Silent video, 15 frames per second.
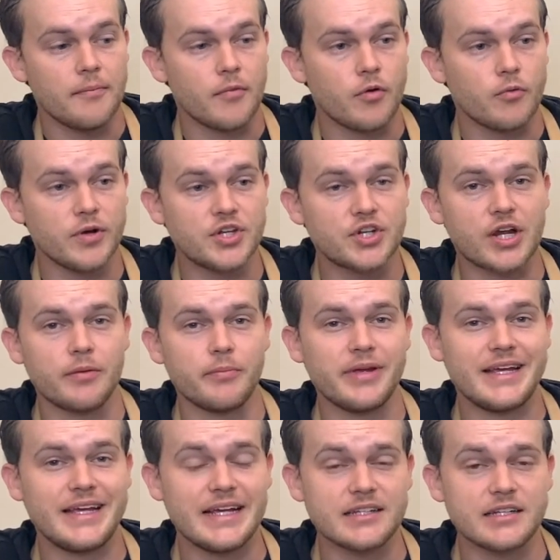Which can be
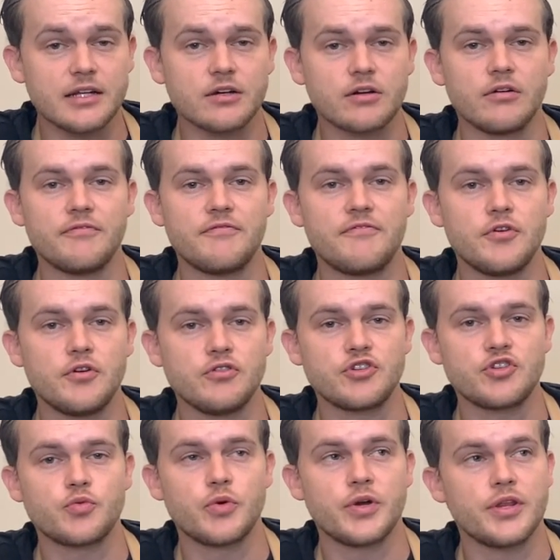easily
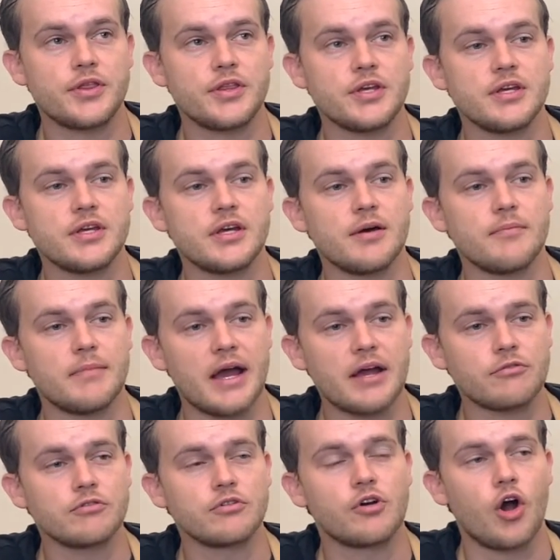confused with the
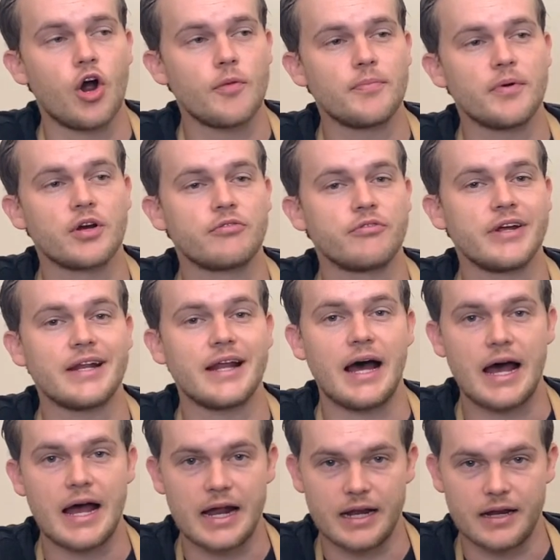microcarpa green
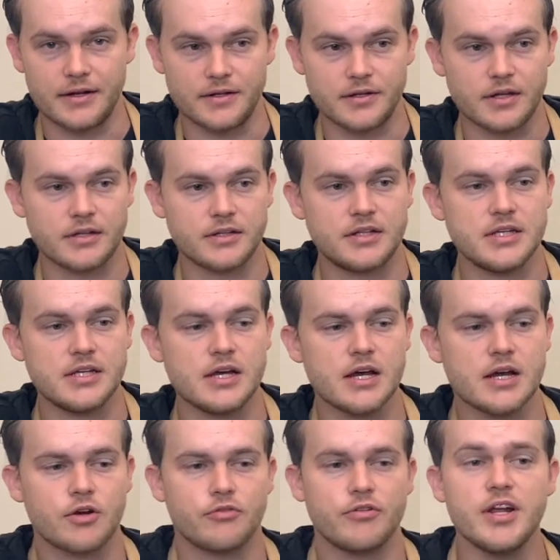island.
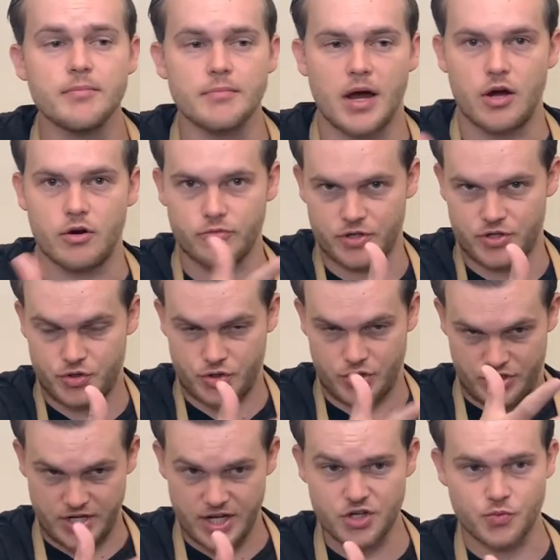The green mound, which
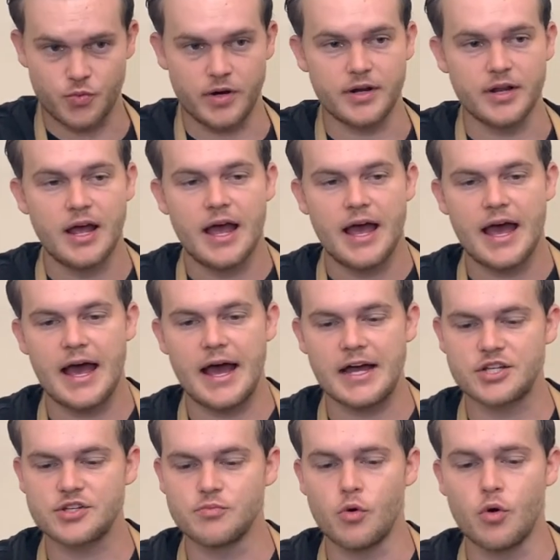is this one,
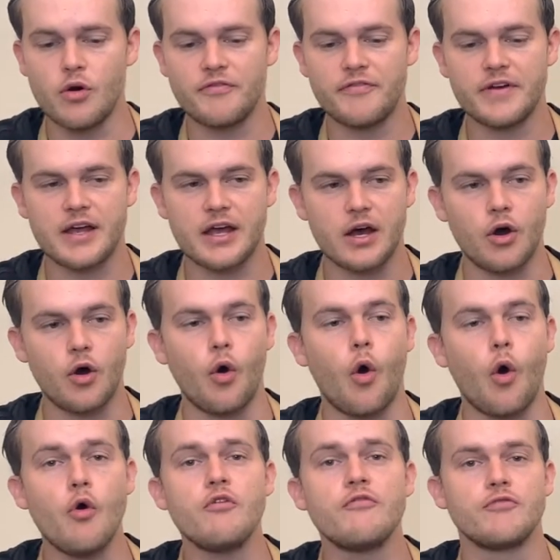has more of a
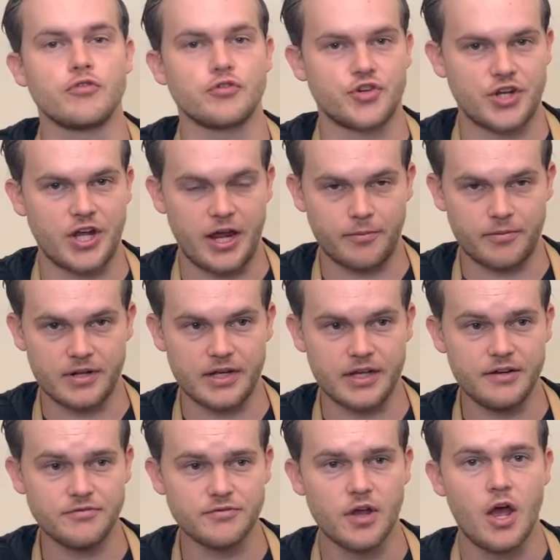oval shaped
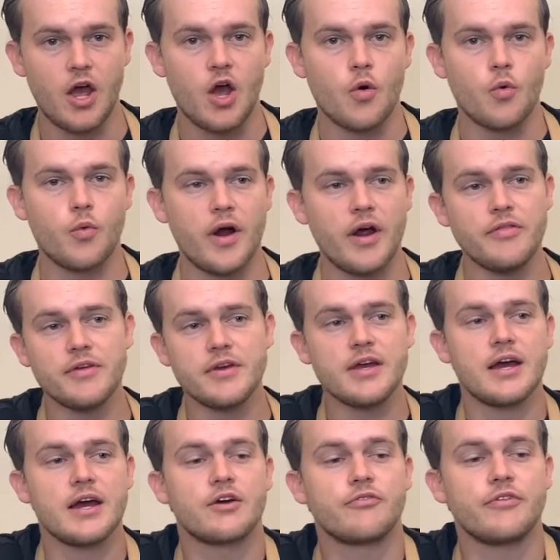leaves, where
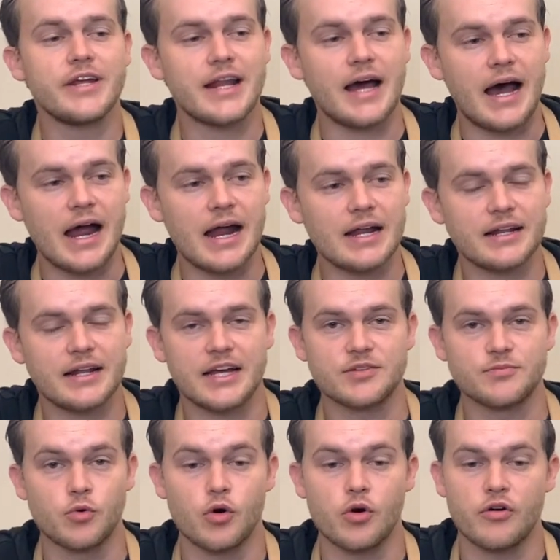the green island has
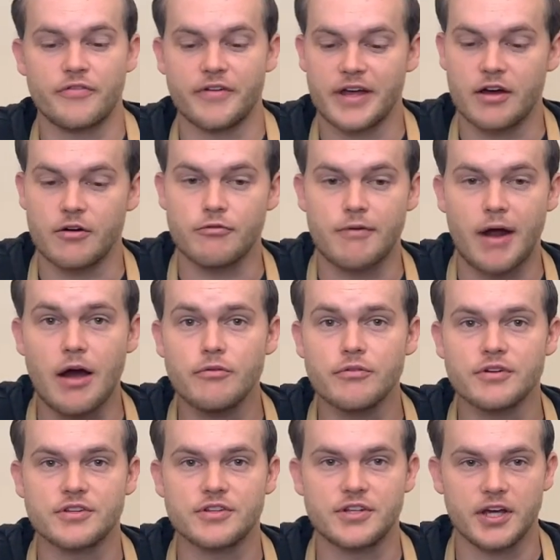more of a
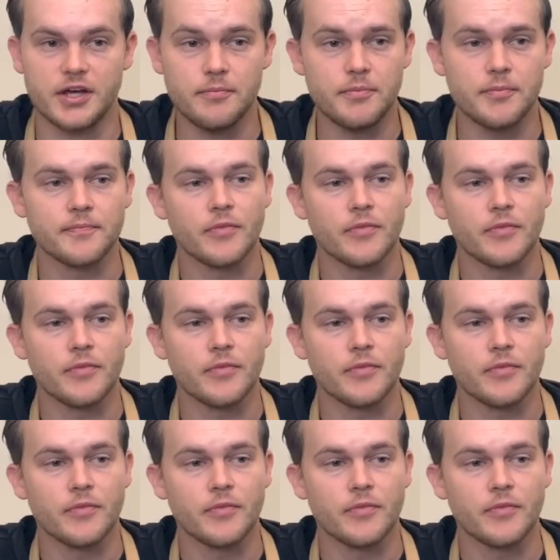rounded tip.